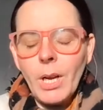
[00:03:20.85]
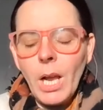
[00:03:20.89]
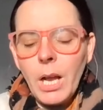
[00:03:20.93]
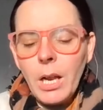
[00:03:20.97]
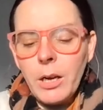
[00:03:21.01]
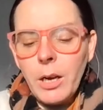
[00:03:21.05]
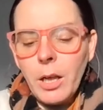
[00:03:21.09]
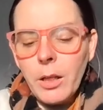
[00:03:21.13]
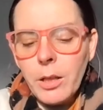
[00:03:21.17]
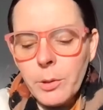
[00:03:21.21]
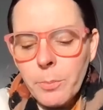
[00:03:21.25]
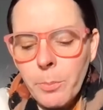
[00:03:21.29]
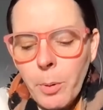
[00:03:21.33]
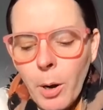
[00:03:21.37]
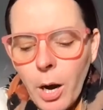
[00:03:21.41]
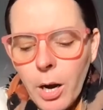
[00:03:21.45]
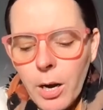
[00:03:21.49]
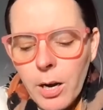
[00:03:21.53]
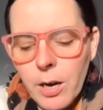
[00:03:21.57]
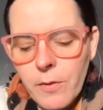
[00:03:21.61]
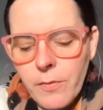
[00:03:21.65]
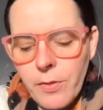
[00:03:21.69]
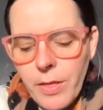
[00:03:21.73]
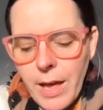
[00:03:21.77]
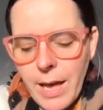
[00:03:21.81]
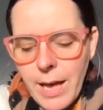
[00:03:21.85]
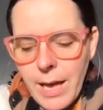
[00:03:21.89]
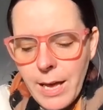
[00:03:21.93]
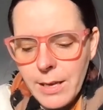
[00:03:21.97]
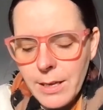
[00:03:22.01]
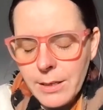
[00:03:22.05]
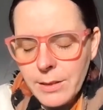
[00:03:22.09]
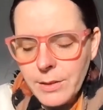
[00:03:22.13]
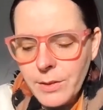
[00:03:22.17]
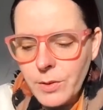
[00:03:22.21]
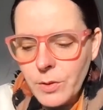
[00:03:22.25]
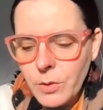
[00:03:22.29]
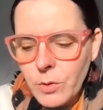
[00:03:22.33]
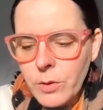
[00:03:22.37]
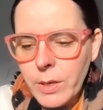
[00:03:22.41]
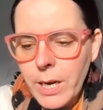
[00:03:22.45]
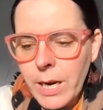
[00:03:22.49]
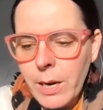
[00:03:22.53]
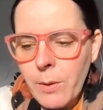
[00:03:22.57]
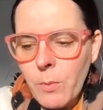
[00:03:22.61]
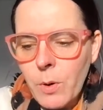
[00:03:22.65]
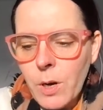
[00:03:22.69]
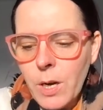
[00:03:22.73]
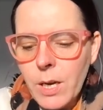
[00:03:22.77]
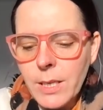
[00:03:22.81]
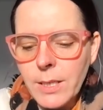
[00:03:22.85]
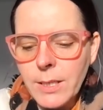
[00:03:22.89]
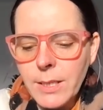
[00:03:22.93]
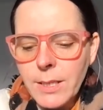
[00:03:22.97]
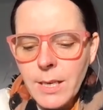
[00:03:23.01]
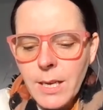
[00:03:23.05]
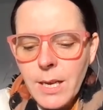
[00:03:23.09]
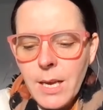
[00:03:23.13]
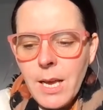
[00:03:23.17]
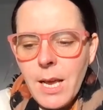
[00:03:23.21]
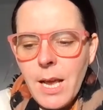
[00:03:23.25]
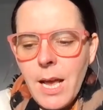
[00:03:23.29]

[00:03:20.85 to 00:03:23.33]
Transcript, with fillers: another part of that story was